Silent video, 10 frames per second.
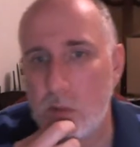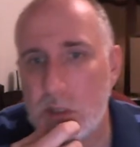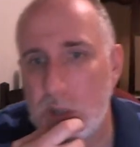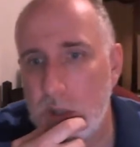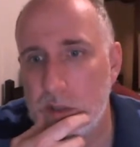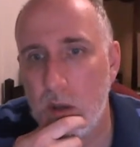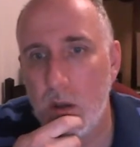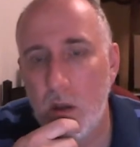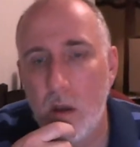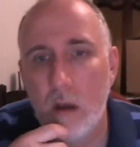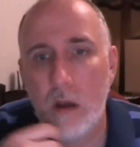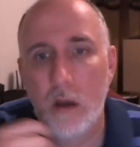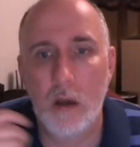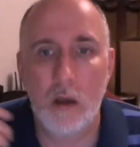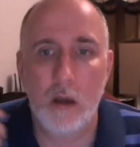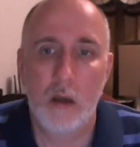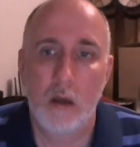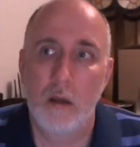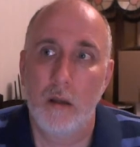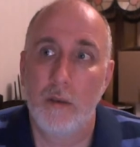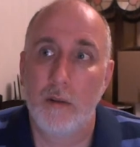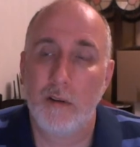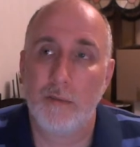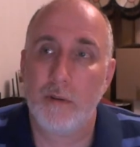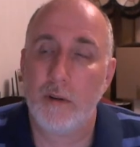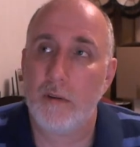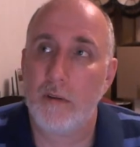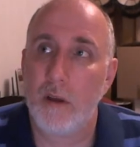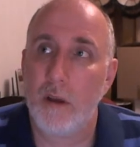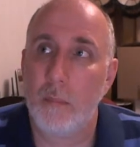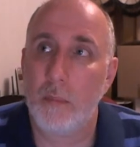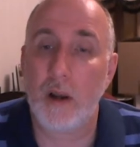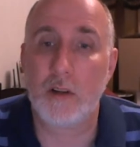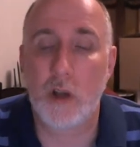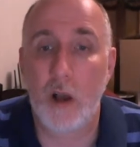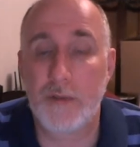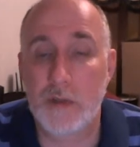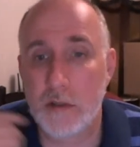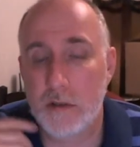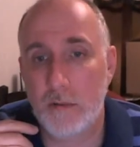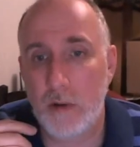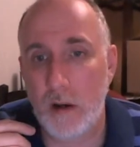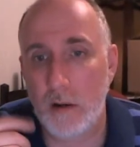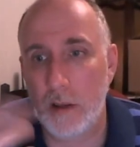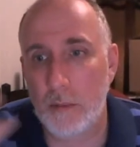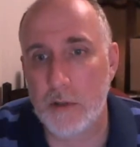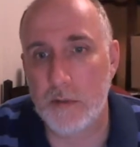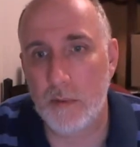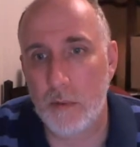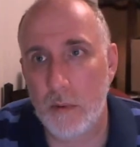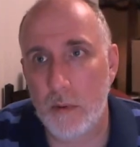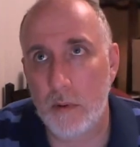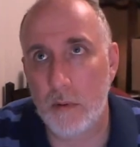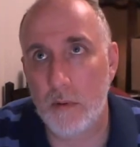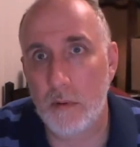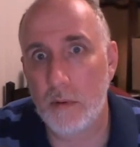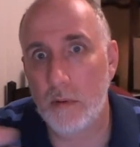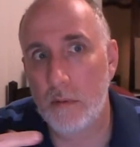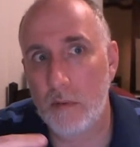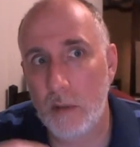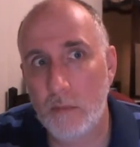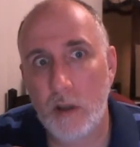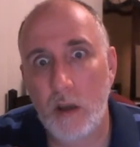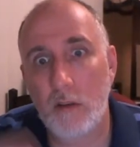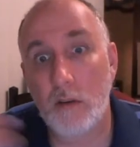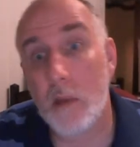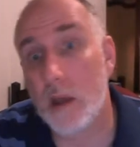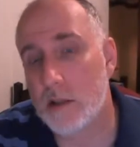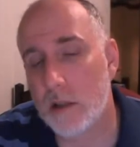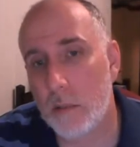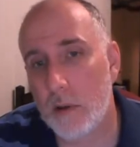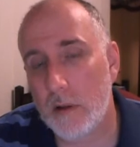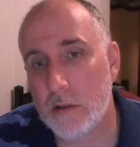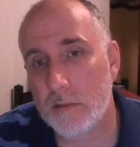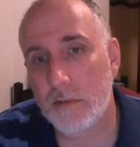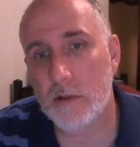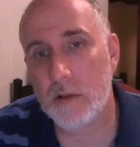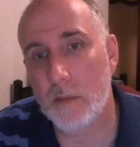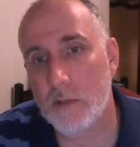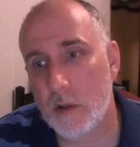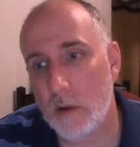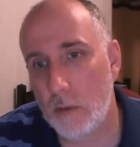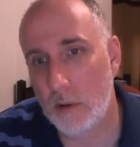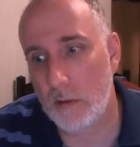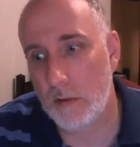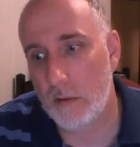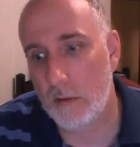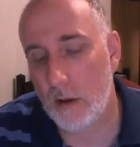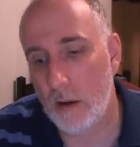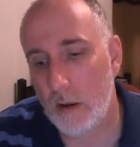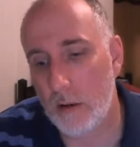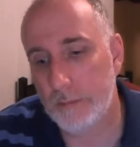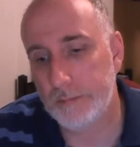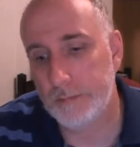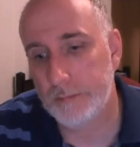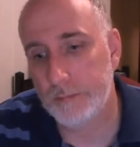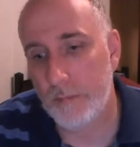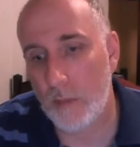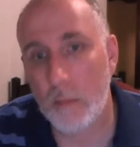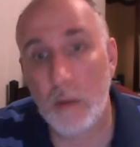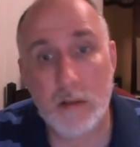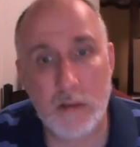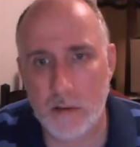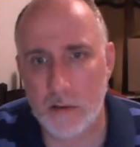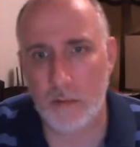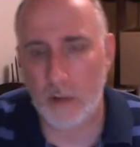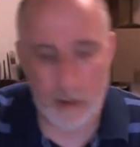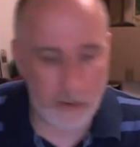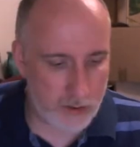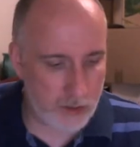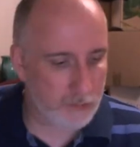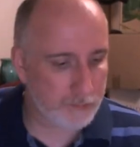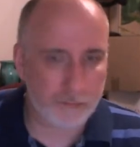be sent to the different uh, branch offices of record labels for them to cut domestic plates for subsequent uh, um, pressings of the record. So,